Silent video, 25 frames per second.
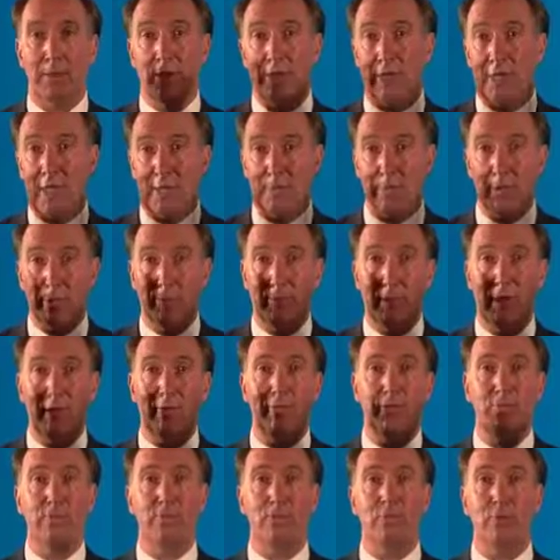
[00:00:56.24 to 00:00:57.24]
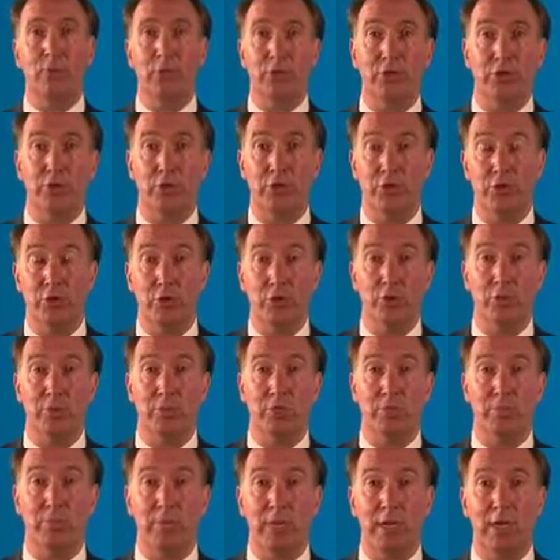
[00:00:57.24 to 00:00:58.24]
The tabs above will introduce you
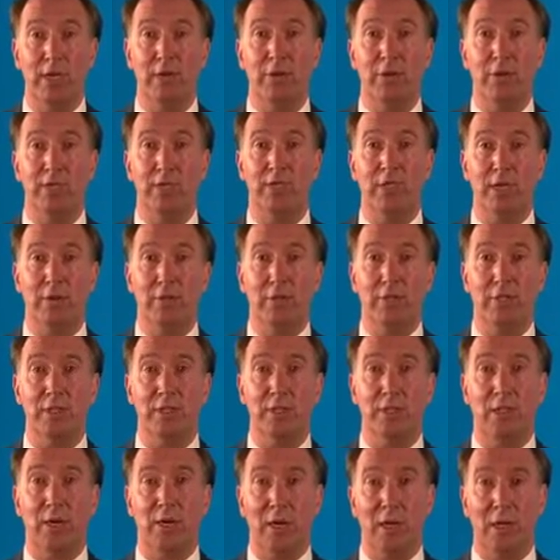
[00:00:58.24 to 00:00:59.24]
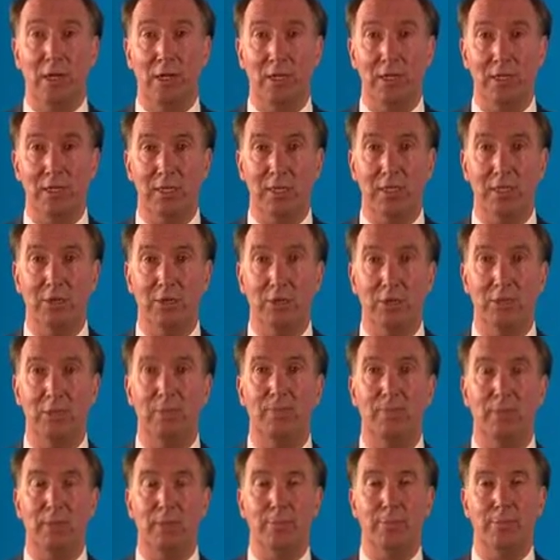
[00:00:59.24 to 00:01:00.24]
to the many great services our highly
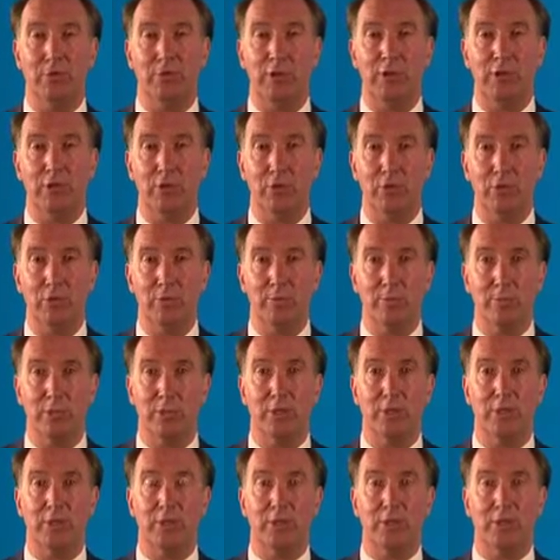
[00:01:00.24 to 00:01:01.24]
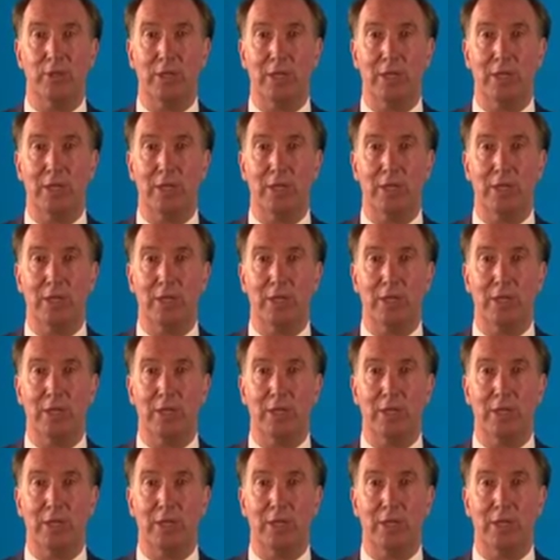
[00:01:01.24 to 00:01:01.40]
skilled and professional teams can offer